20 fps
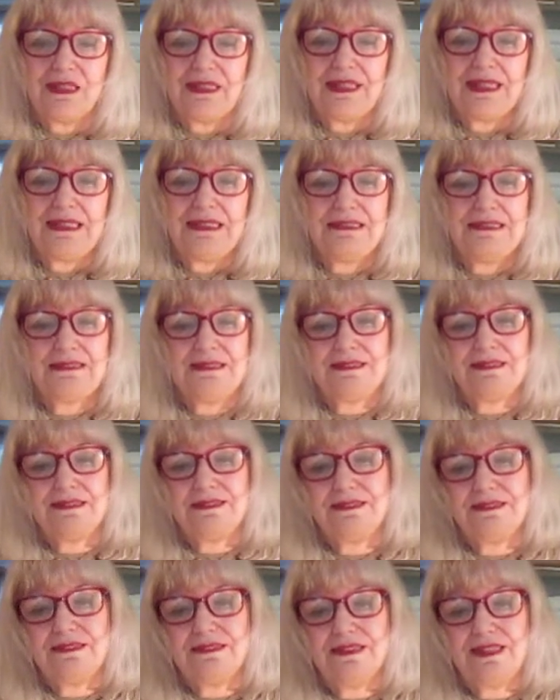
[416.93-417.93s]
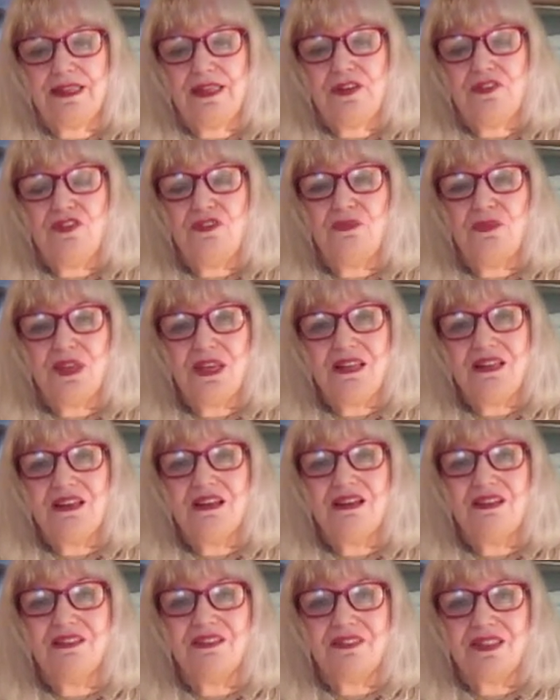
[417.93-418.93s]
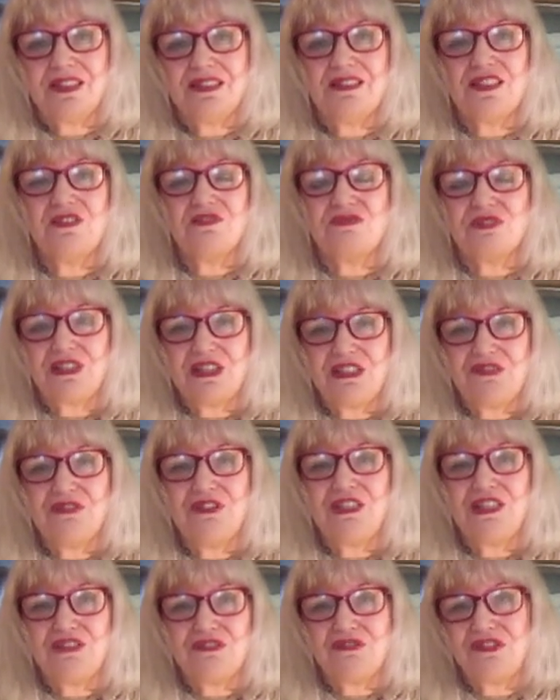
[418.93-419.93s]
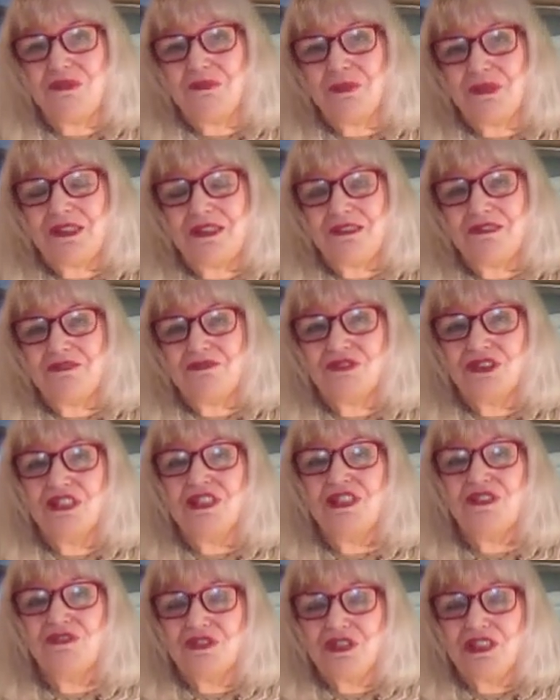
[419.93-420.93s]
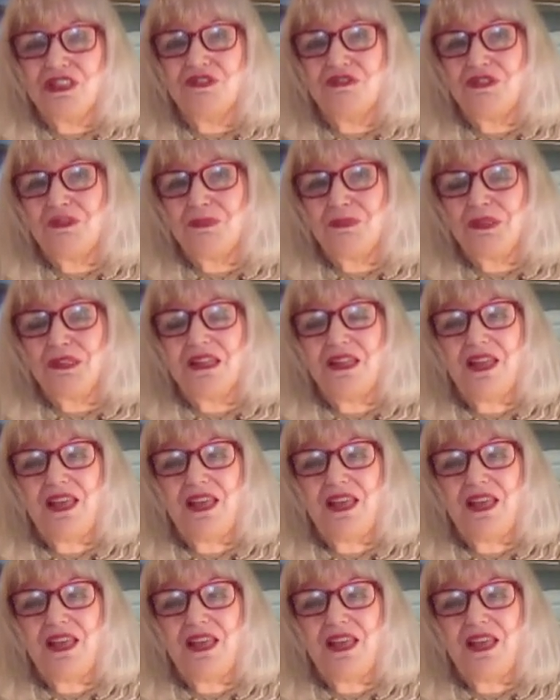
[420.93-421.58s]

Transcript: And from then on, things get really, really creepy. Really, really creepy.